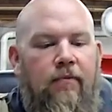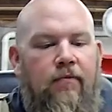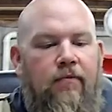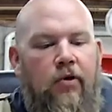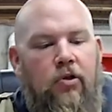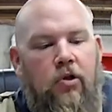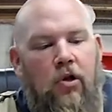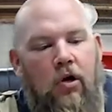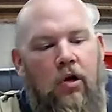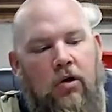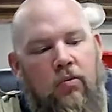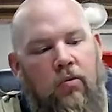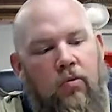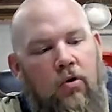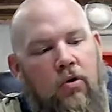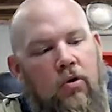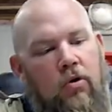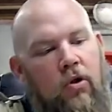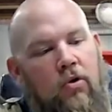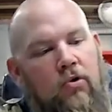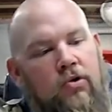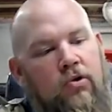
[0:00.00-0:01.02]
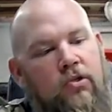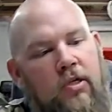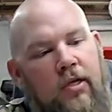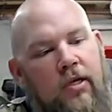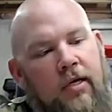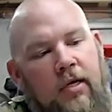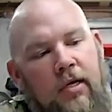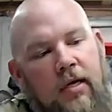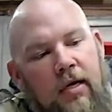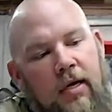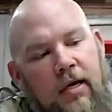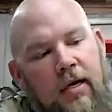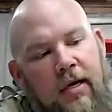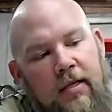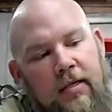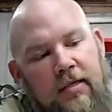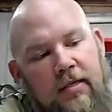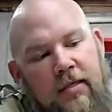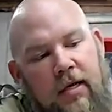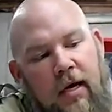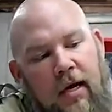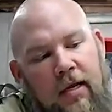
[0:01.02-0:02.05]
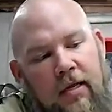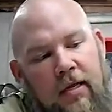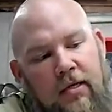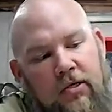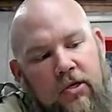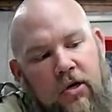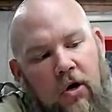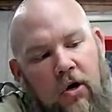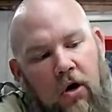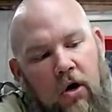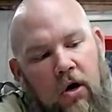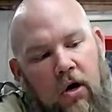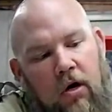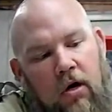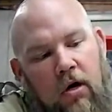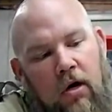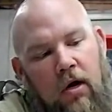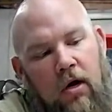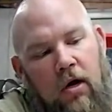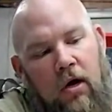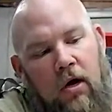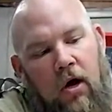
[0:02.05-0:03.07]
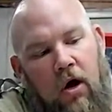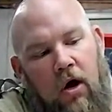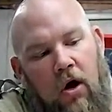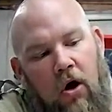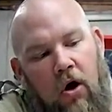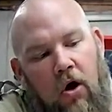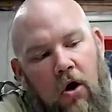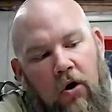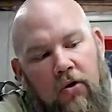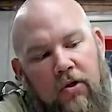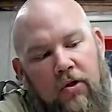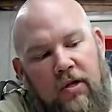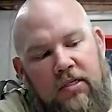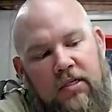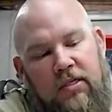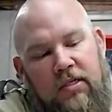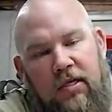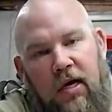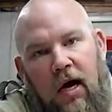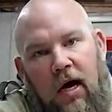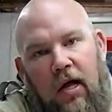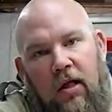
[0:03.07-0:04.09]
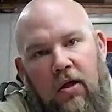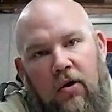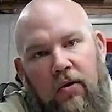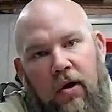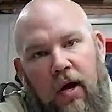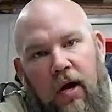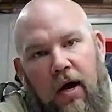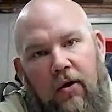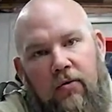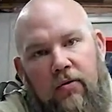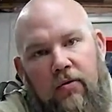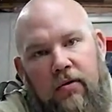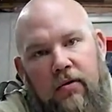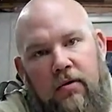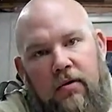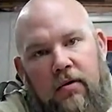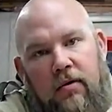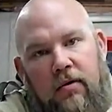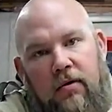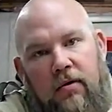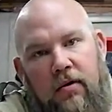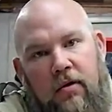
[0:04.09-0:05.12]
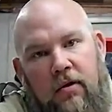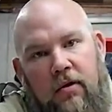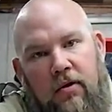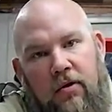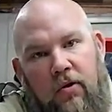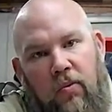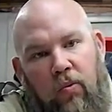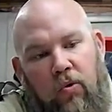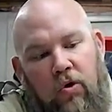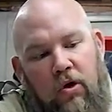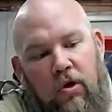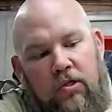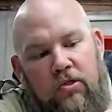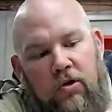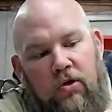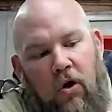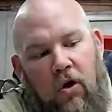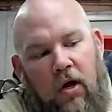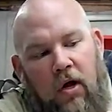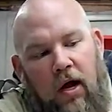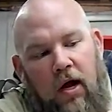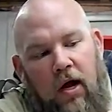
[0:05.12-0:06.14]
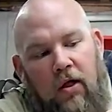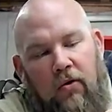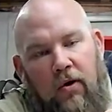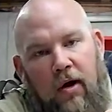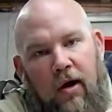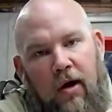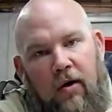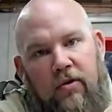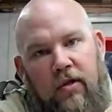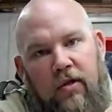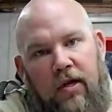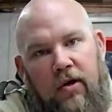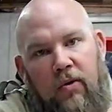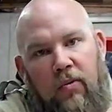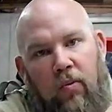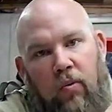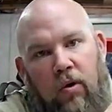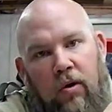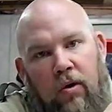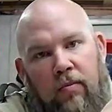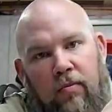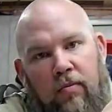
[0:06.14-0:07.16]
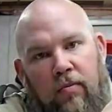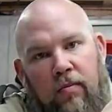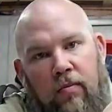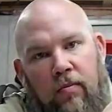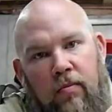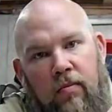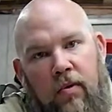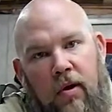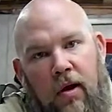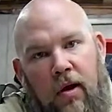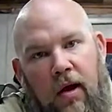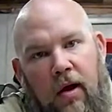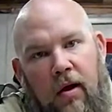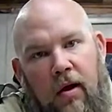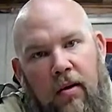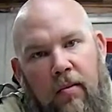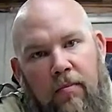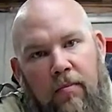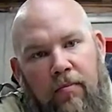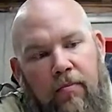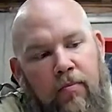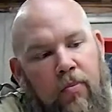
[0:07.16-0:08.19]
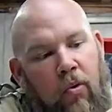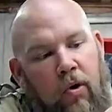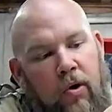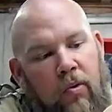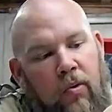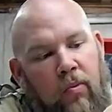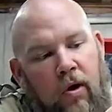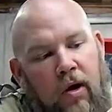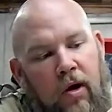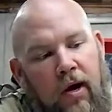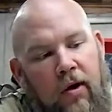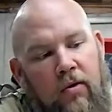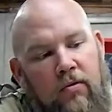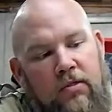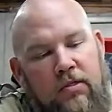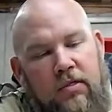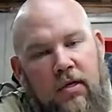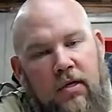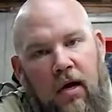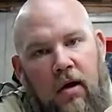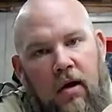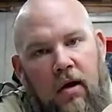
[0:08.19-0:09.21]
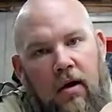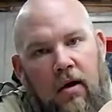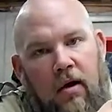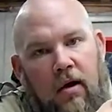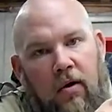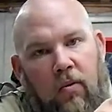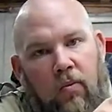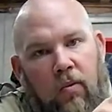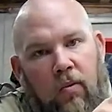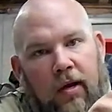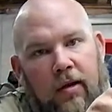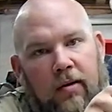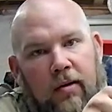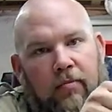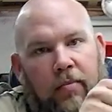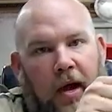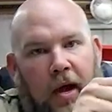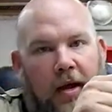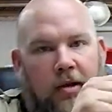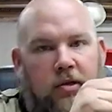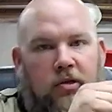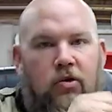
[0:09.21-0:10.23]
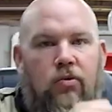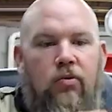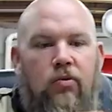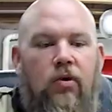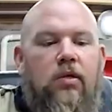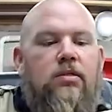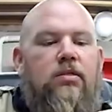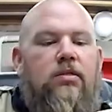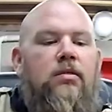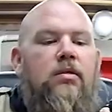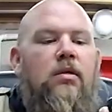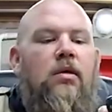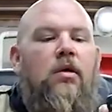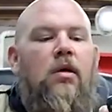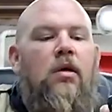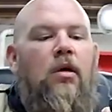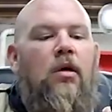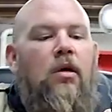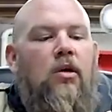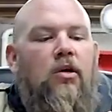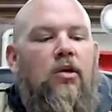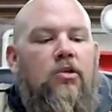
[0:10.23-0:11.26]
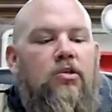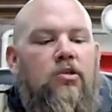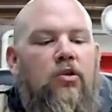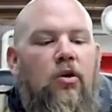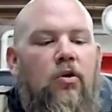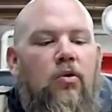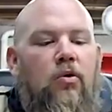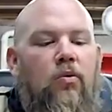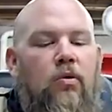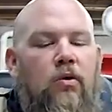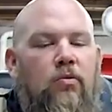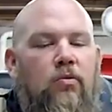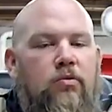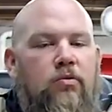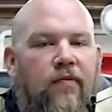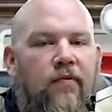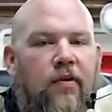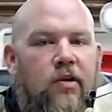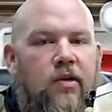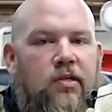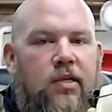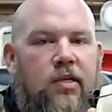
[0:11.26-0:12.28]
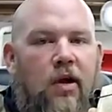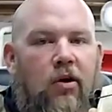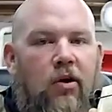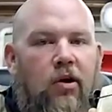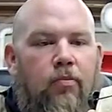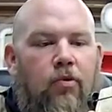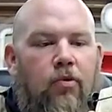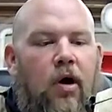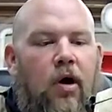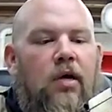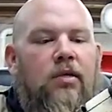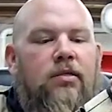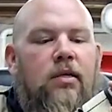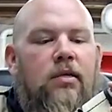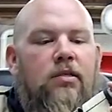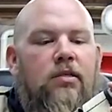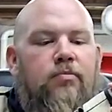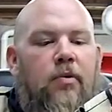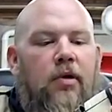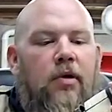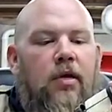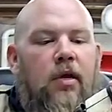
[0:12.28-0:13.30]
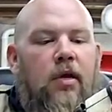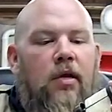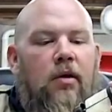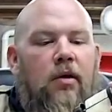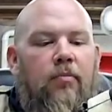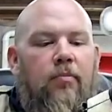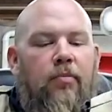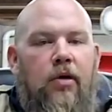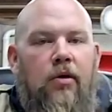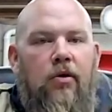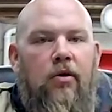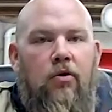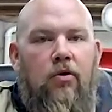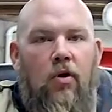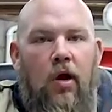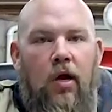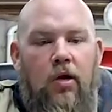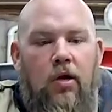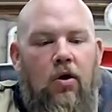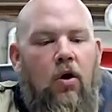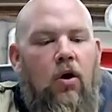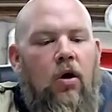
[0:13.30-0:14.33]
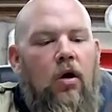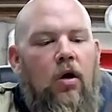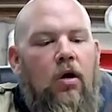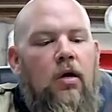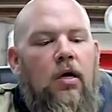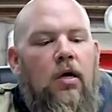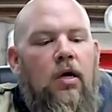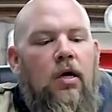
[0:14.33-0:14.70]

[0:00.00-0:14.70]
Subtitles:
if you look real closely in the side of this car, all this is hollowed out. The wood is all hollowed out to get 1.1 ounce of weight back to us. So it was a very scary process, but it ended up being a great car.